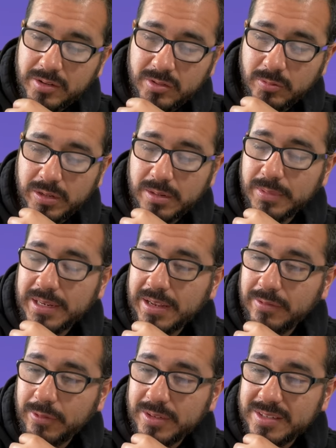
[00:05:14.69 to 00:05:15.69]
So we're gonna be
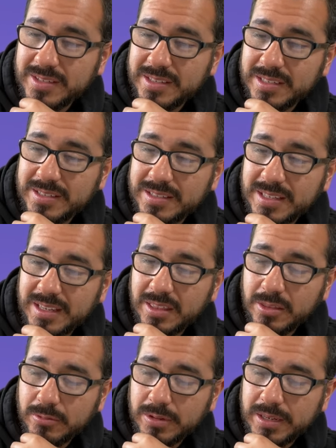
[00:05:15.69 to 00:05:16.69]
left with
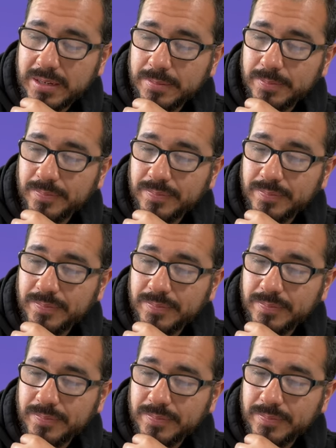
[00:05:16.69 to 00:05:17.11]
63